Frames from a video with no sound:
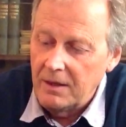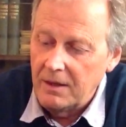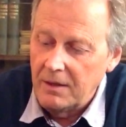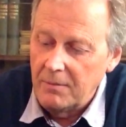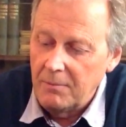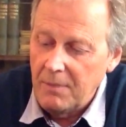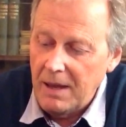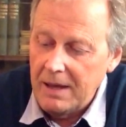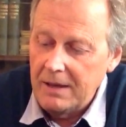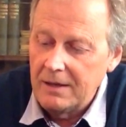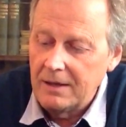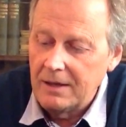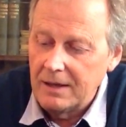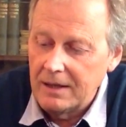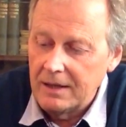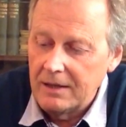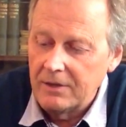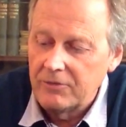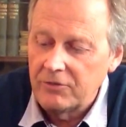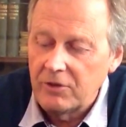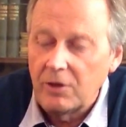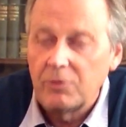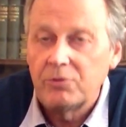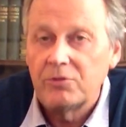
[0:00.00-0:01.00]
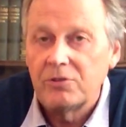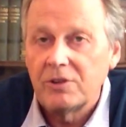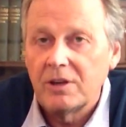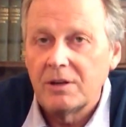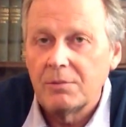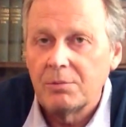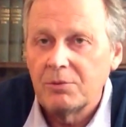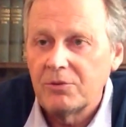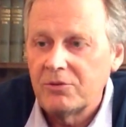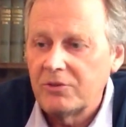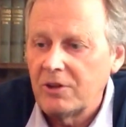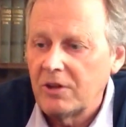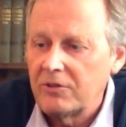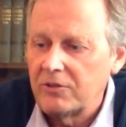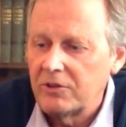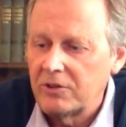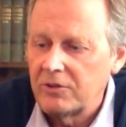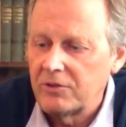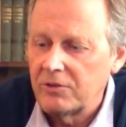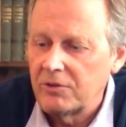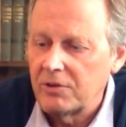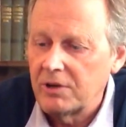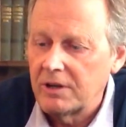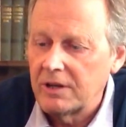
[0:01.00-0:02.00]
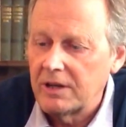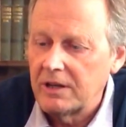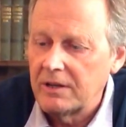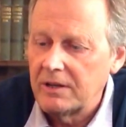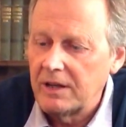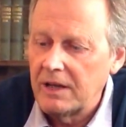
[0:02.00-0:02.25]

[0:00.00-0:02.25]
mainly associated with Sussex Cricket.